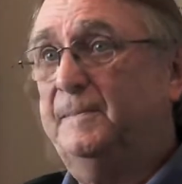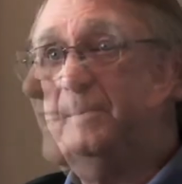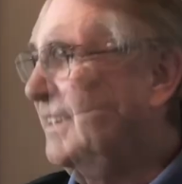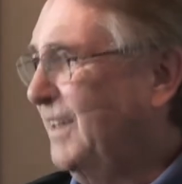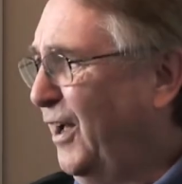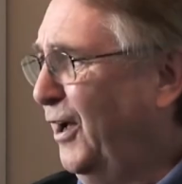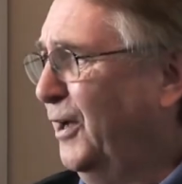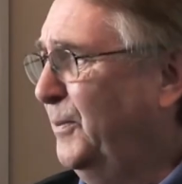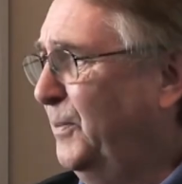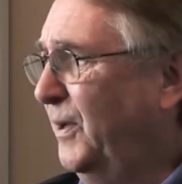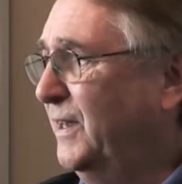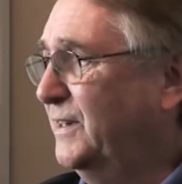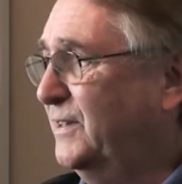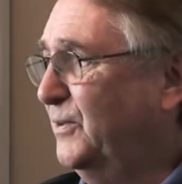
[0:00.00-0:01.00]
It's a hard
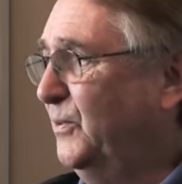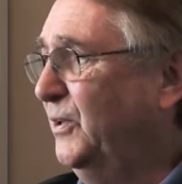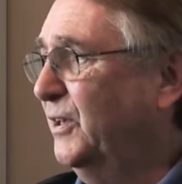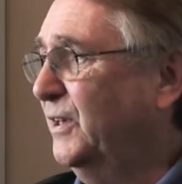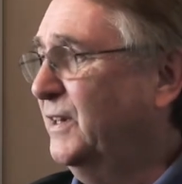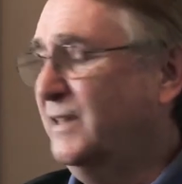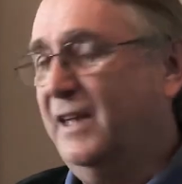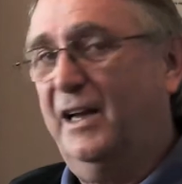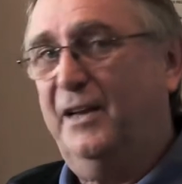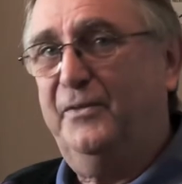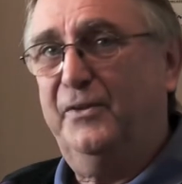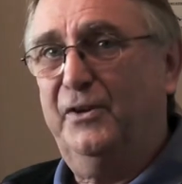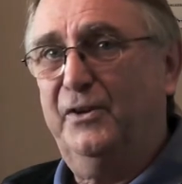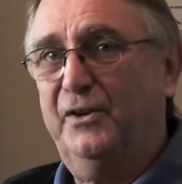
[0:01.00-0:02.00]
place to work, it's
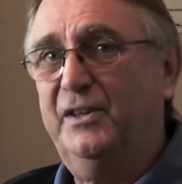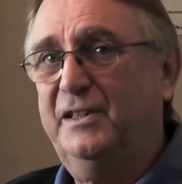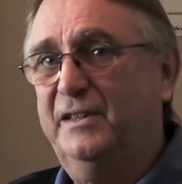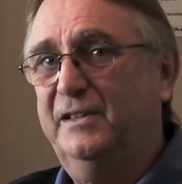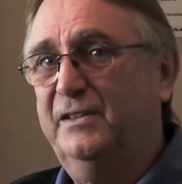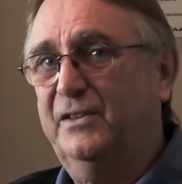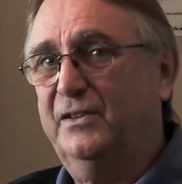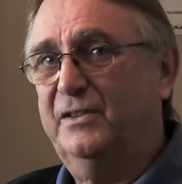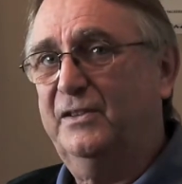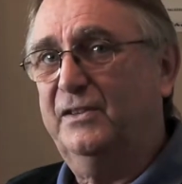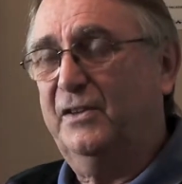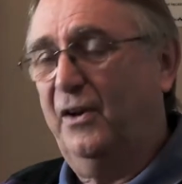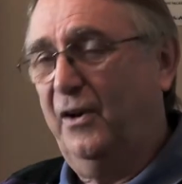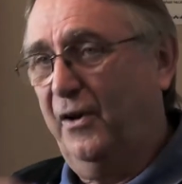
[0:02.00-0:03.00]
hard for the nurses because
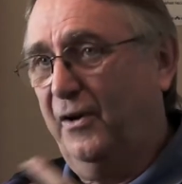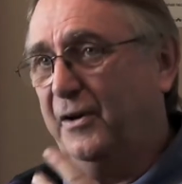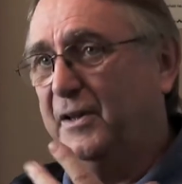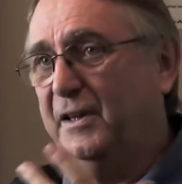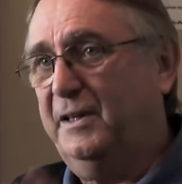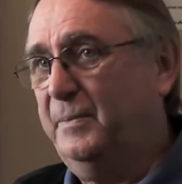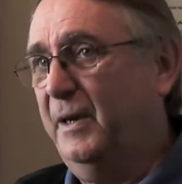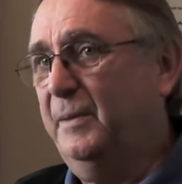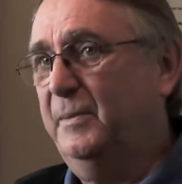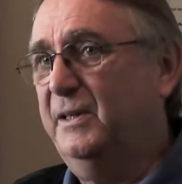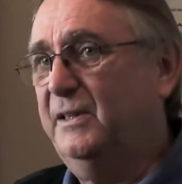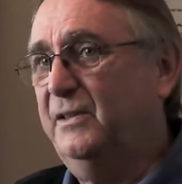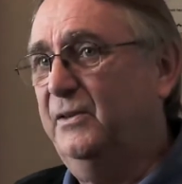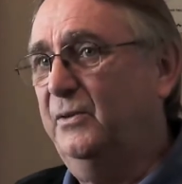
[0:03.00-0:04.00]
there's a lot of these
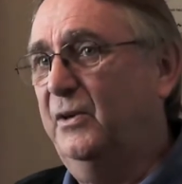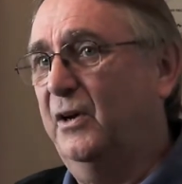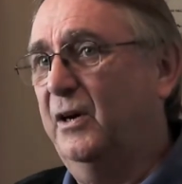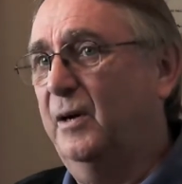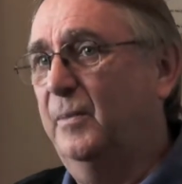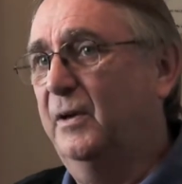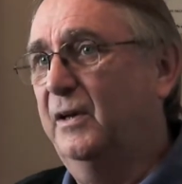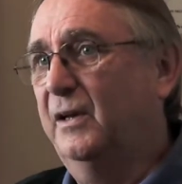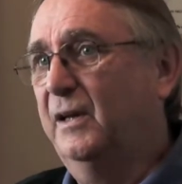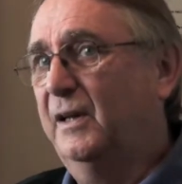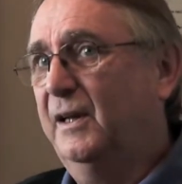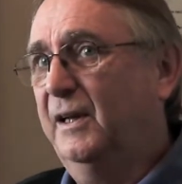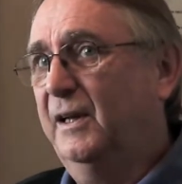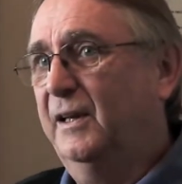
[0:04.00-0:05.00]
babies do die, but
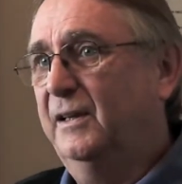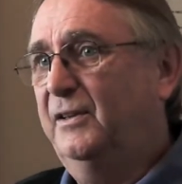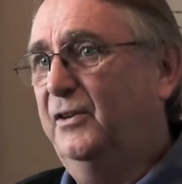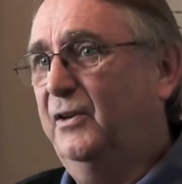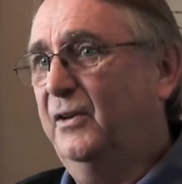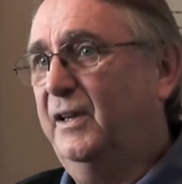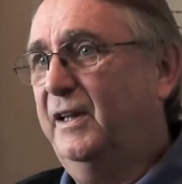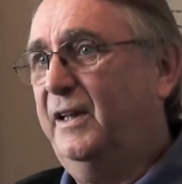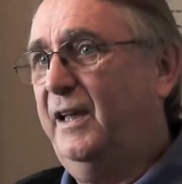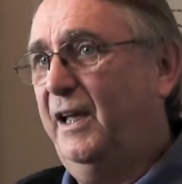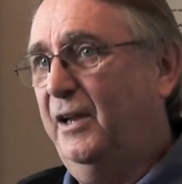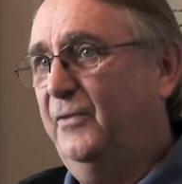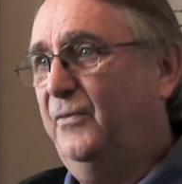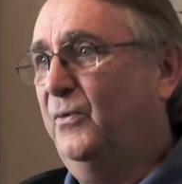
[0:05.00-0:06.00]
you know, they're
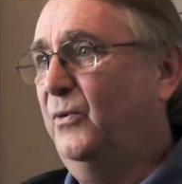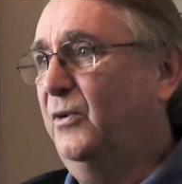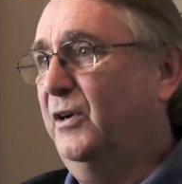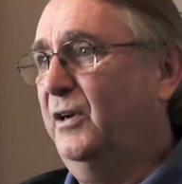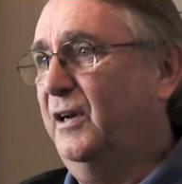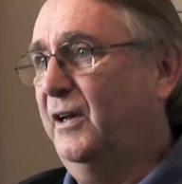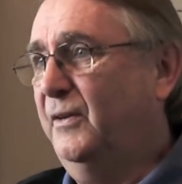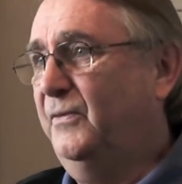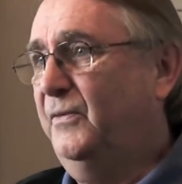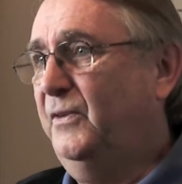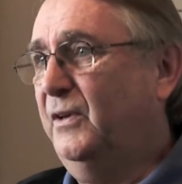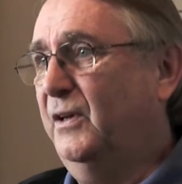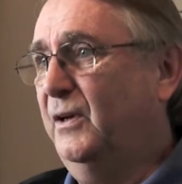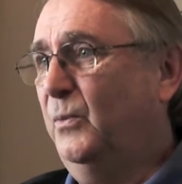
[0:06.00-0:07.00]
cared for and
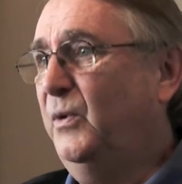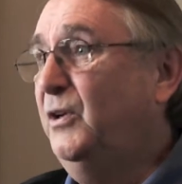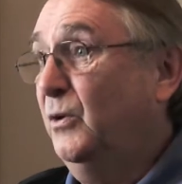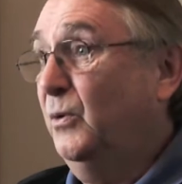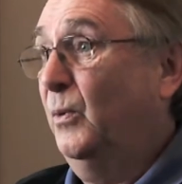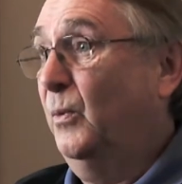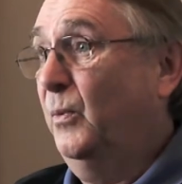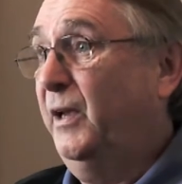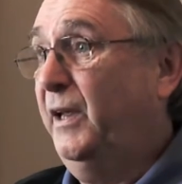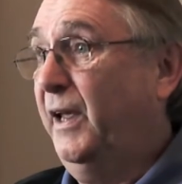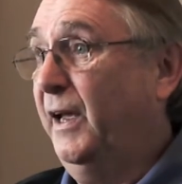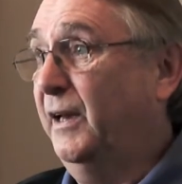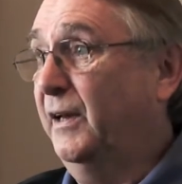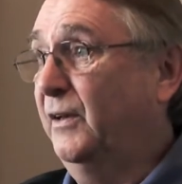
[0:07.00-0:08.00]
loved, and we do what we
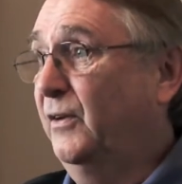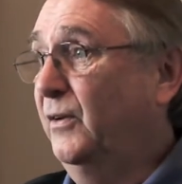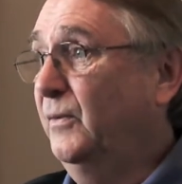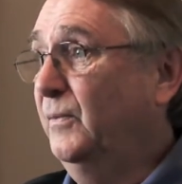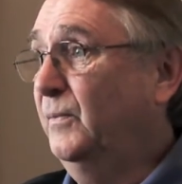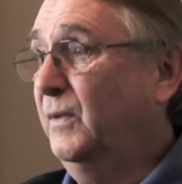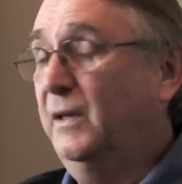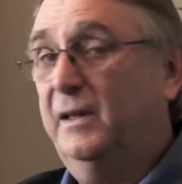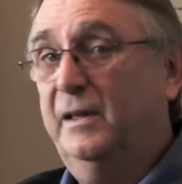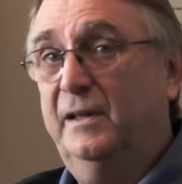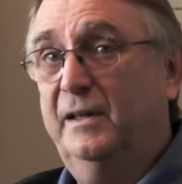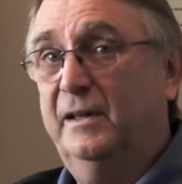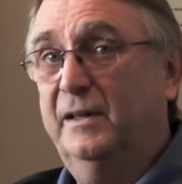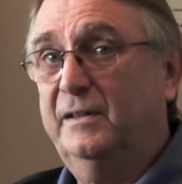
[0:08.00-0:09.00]
can, you know,
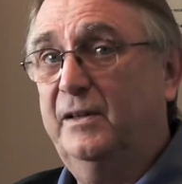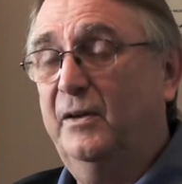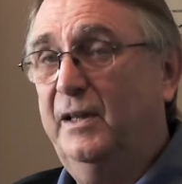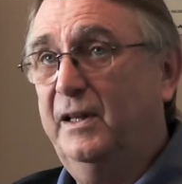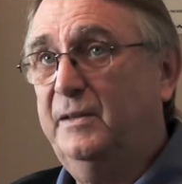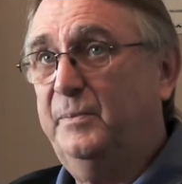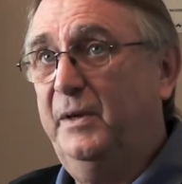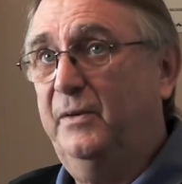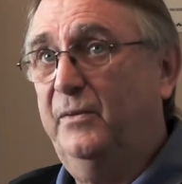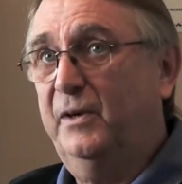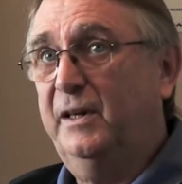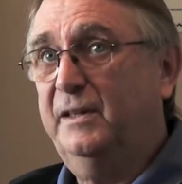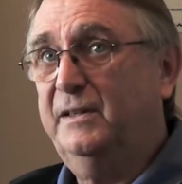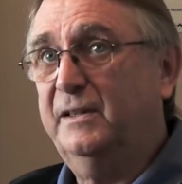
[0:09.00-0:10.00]
and so that's been
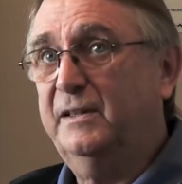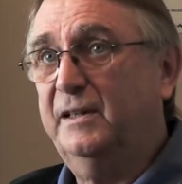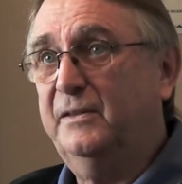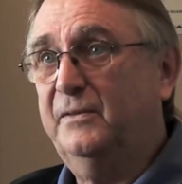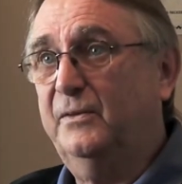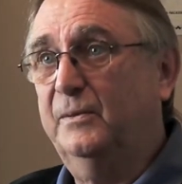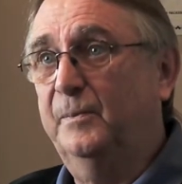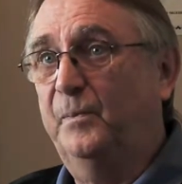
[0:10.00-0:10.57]
really successful.